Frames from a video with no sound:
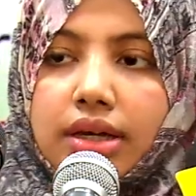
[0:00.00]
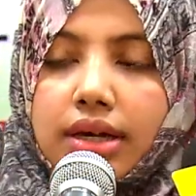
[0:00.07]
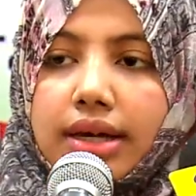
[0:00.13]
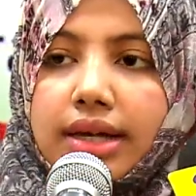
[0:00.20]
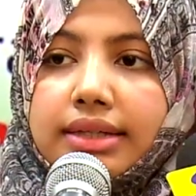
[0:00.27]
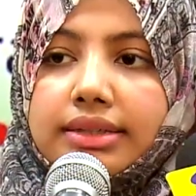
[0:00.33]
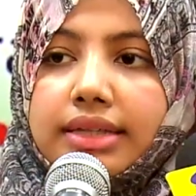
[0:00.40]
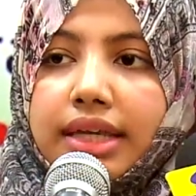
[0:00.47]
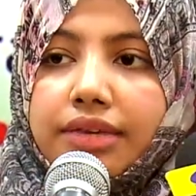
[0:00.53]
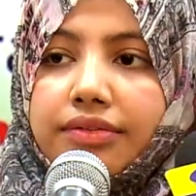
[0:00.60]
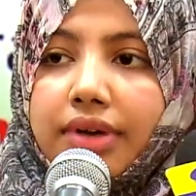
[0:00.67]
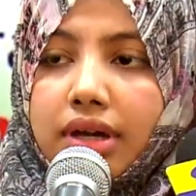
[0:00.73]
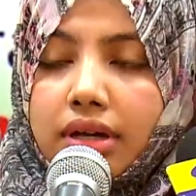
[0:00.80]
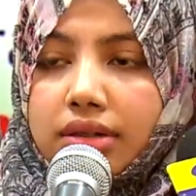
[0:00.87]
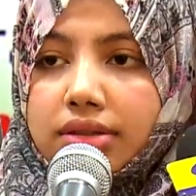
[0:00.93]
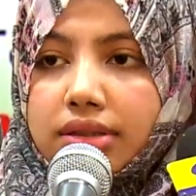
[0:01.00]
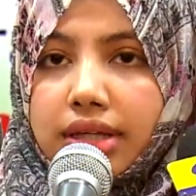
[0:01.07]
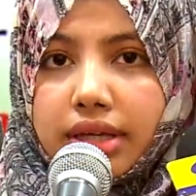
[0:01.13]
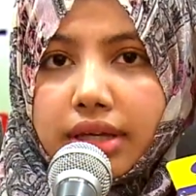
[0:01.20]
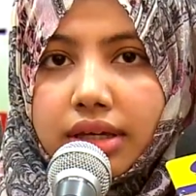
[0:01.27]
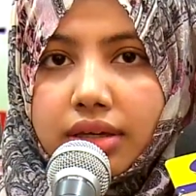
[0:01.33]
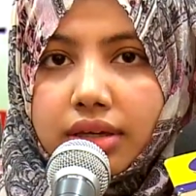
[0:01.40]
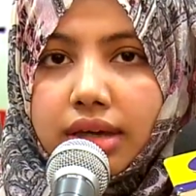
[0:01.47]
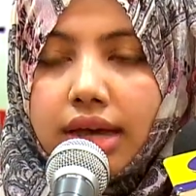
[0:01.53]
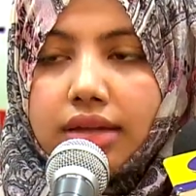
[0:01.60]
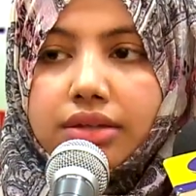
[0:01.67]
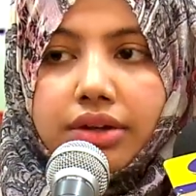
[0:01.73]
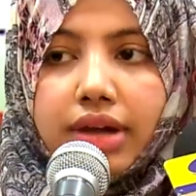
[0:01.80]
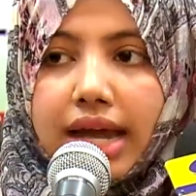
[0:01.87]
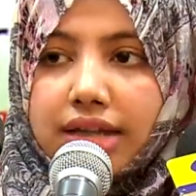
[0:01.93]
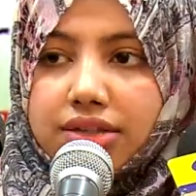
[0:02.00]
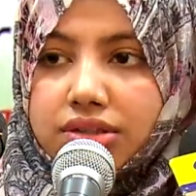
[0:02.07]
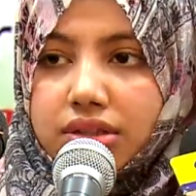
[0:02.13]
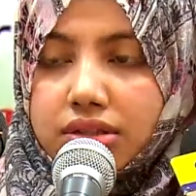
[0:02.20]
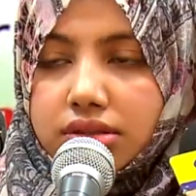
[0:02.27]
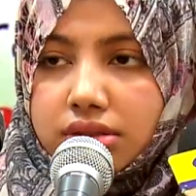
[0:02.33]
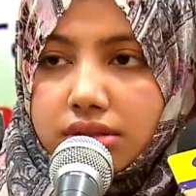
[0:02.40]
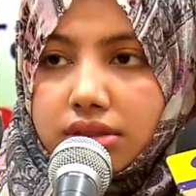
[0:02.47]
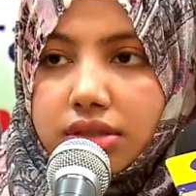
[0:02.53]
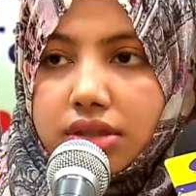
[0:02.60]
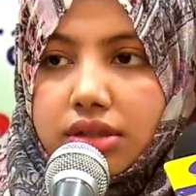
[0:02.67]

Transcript: and their actions